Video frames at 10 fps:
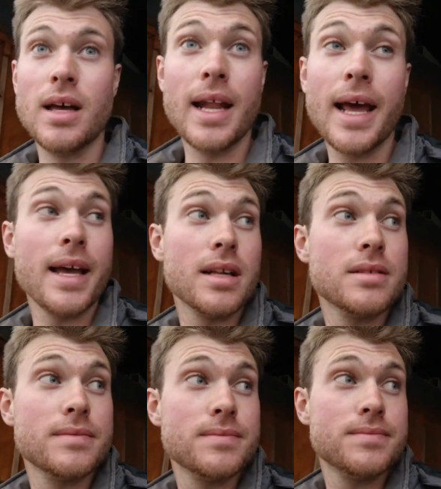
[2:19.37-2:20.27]
it ain't.
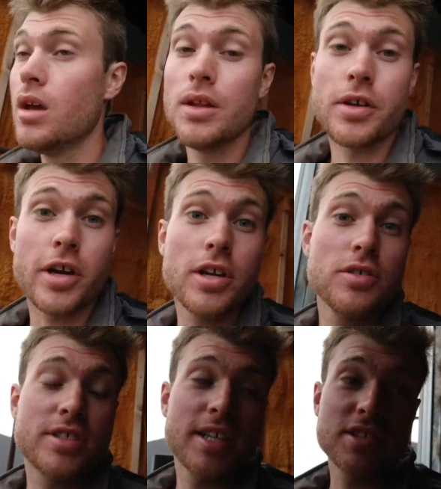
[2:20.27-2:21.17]
The good
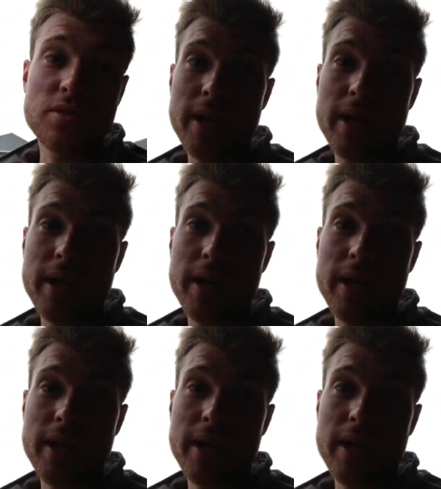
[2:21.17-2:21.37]
news is